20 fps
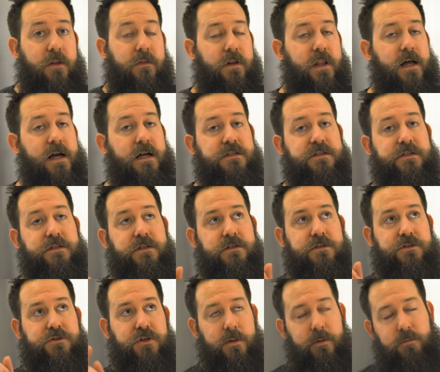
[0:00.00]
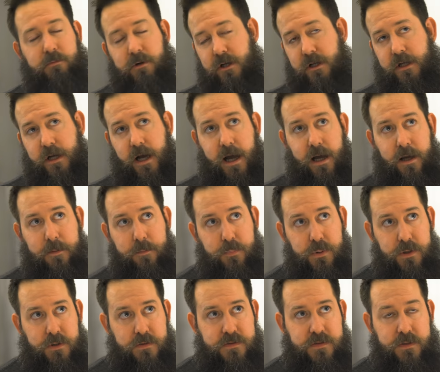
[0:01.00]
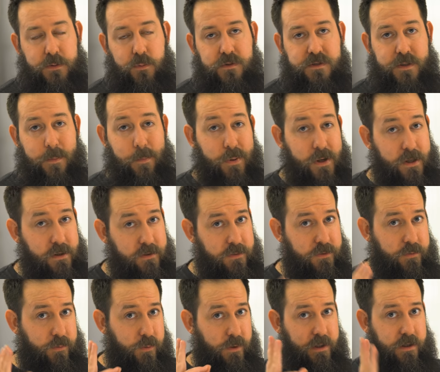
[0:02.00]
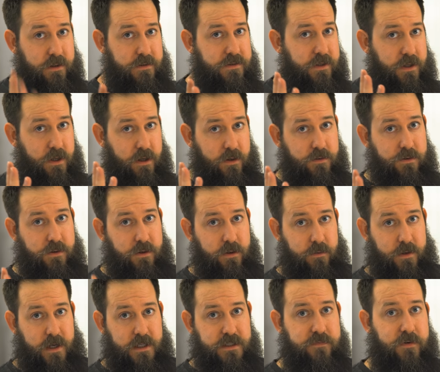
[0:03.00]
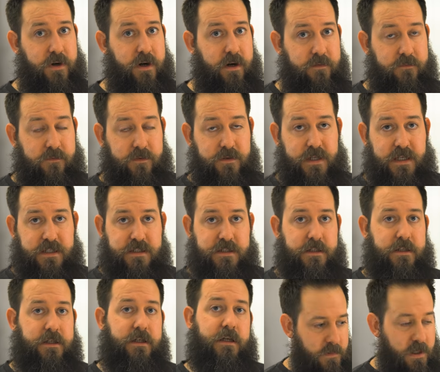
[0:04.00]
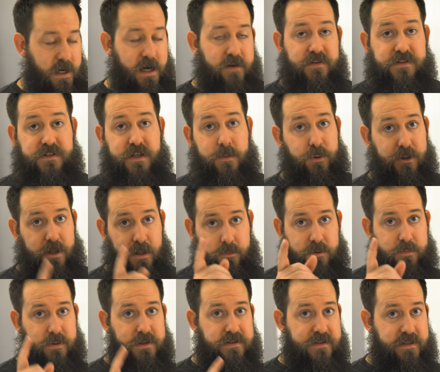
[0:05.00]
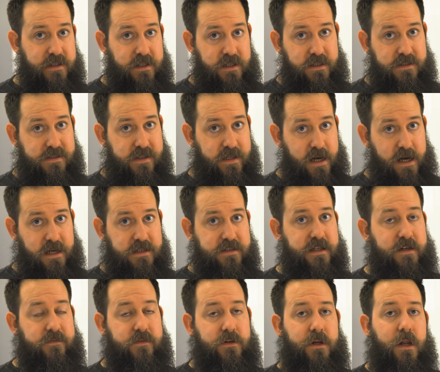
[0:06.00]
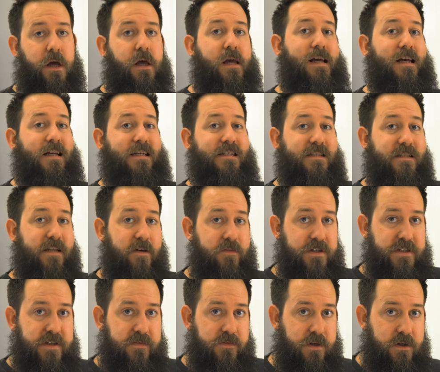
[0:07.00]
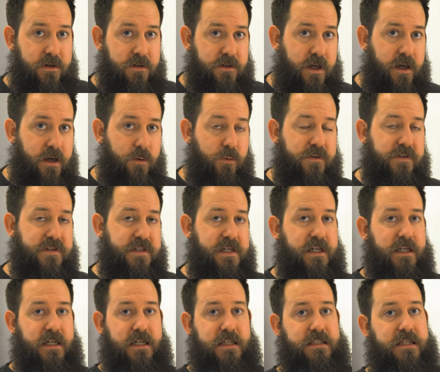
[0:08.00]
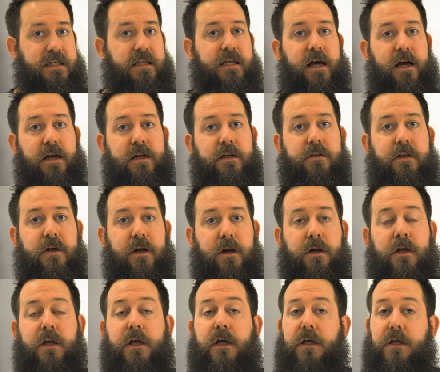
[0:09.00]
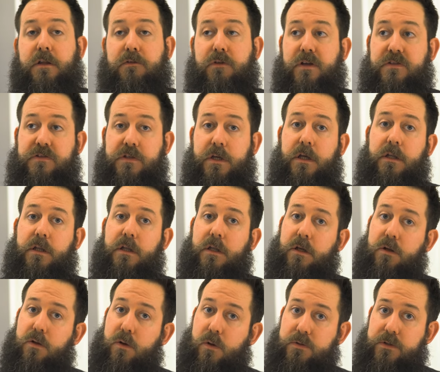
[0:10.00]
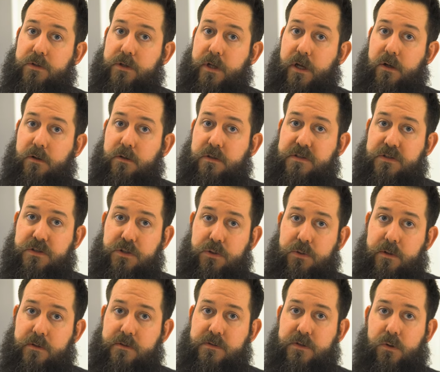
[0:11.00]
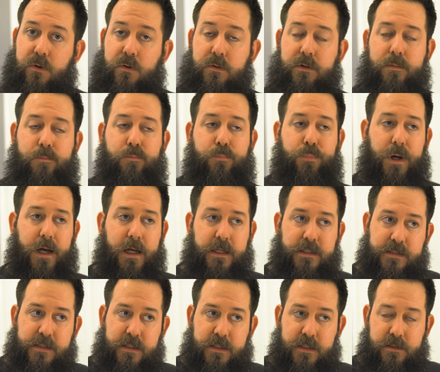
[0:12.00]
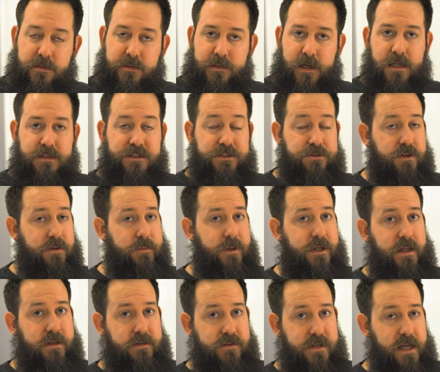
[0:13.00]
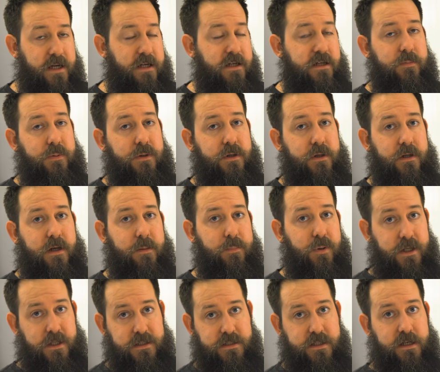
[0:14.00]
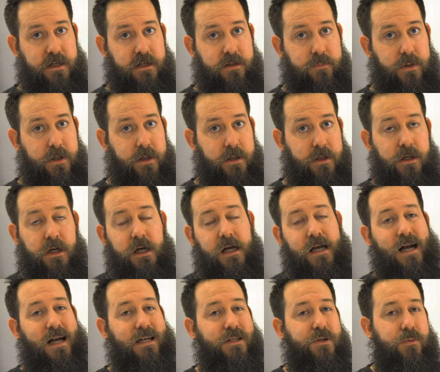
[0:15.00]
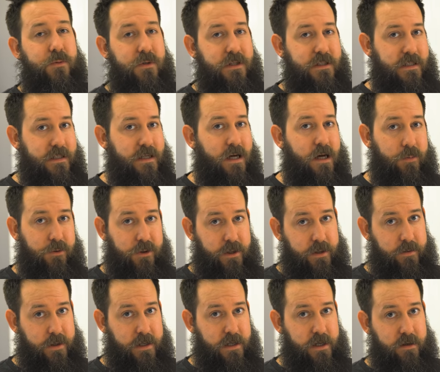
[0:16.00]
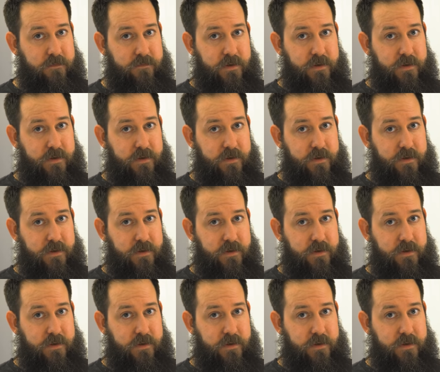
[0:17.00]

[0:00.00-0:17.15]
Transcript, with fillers: The last streaming rig I built was about three years ago during Rise of Iron for Destiny. I have a separate gaming PC. It is a i7 7700K with a 1080 Ti in there. That's getting a little older now. It's two years old, but I stream at 1080p and I play at 1080p. I don't really need to upgrade it right now.